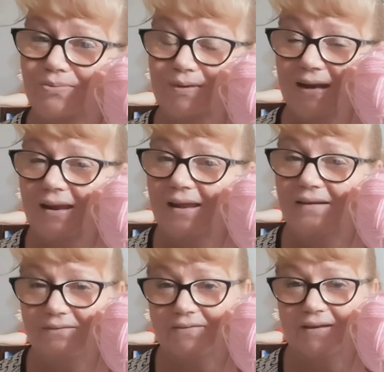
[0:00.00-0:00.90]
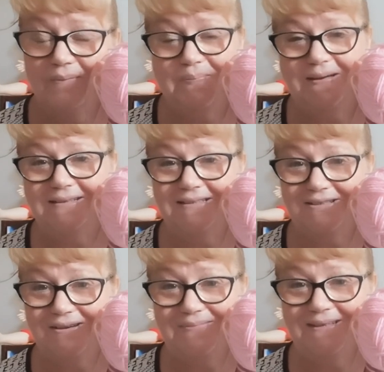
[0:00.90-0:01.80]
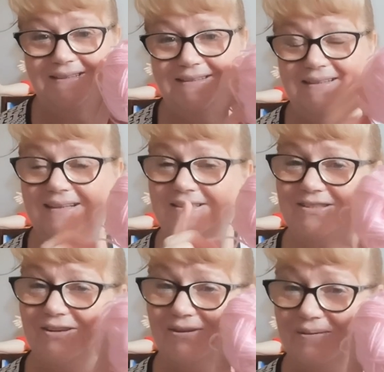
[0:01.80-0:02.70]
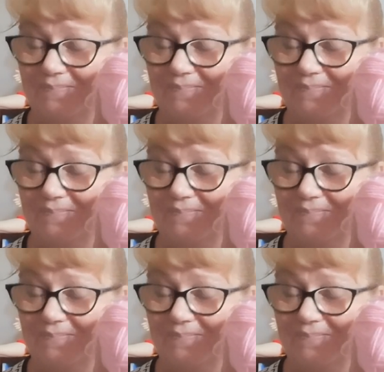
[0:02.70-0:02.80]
who wouldn't love a pink diamond? So you